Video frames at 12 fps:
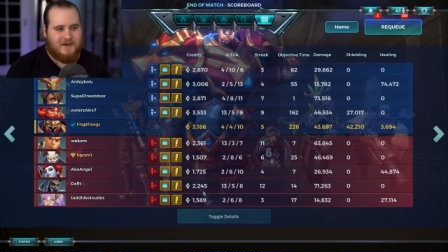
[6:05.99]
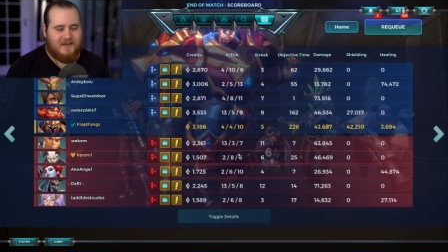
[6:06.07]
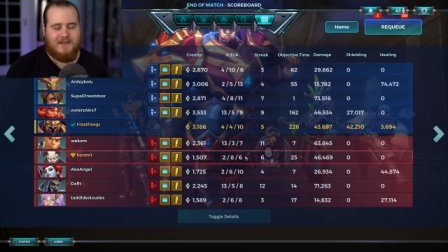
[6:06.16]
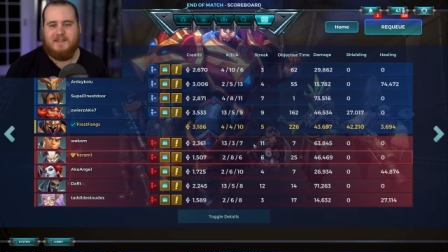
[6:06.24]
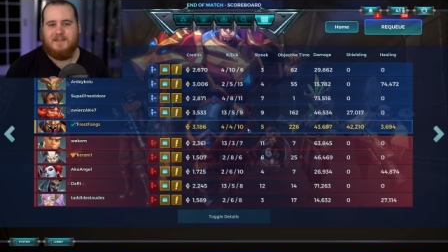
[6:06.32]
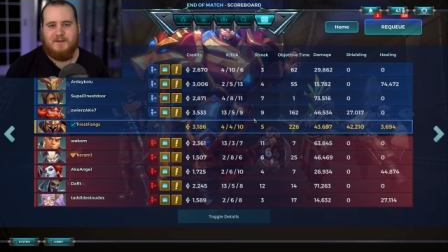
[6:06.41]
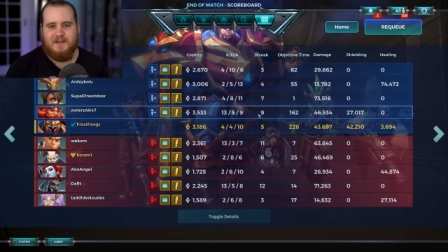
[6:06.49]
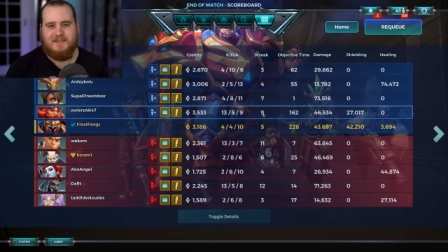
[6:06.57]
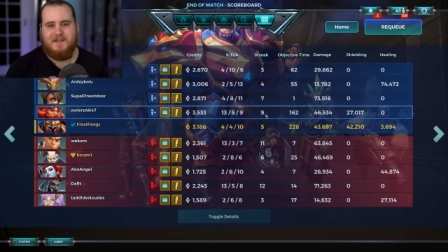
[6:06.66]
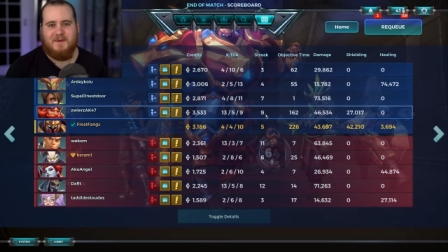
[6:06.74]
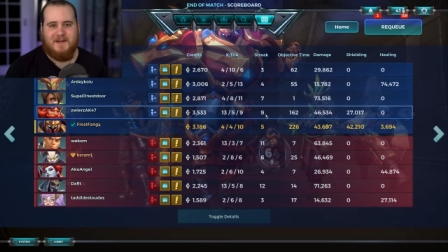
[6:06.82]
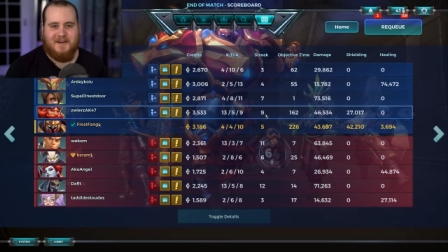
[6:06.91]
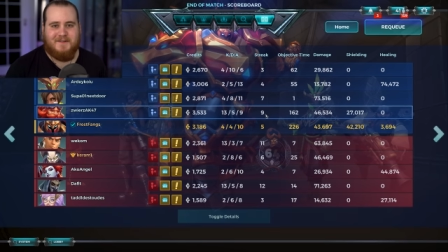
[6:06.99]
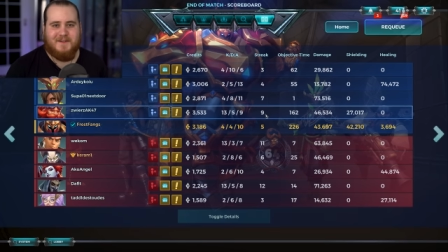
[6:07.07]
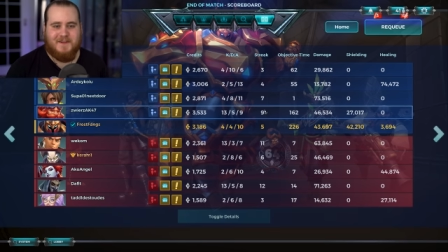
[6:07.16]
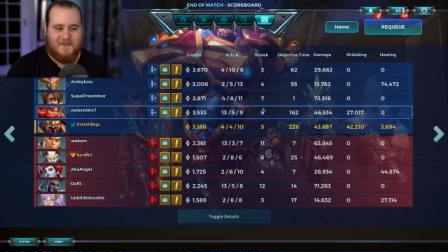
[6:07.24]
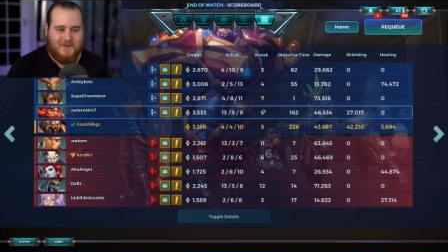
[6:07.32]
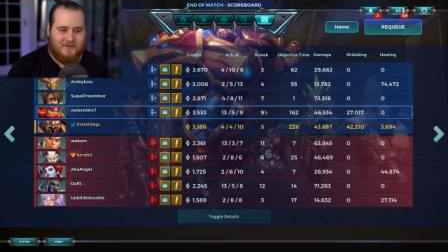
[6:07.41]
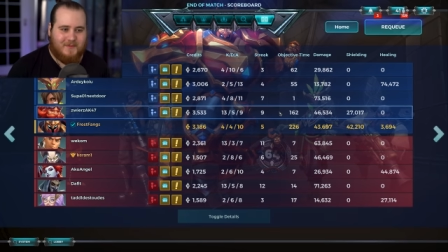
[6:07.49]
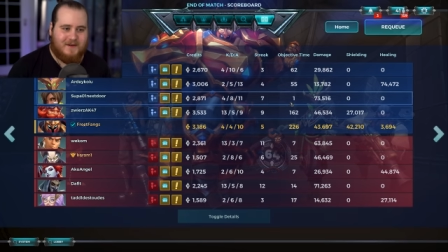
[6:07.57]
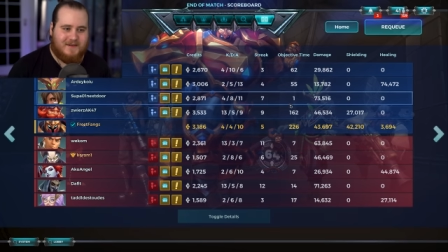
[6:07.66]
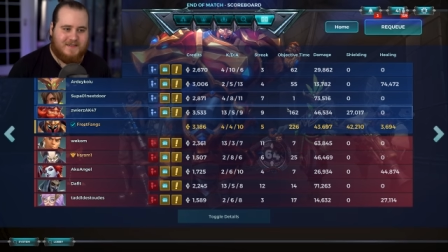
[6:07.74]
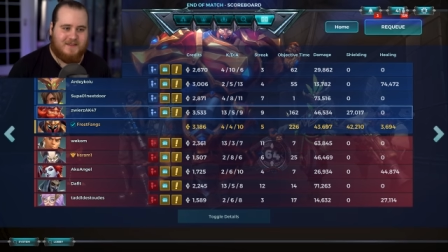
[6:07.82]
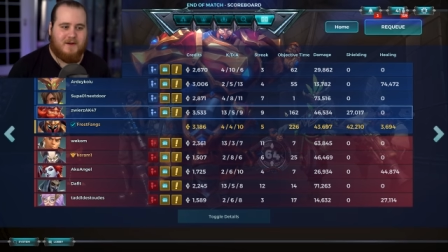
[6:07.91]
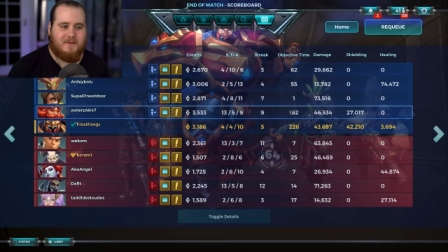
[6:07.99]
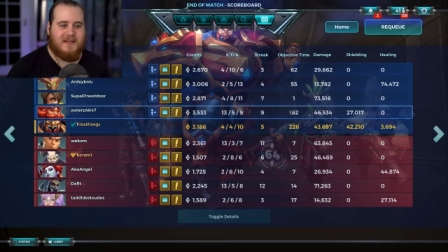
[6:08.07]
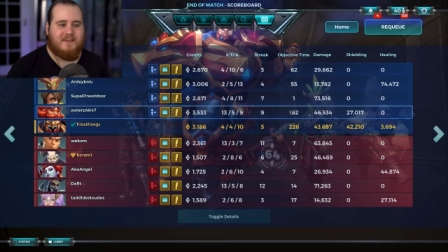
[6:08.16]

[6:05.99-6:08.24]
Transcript: My Kinessa could easily be huffed a little bit for where it is at the moment.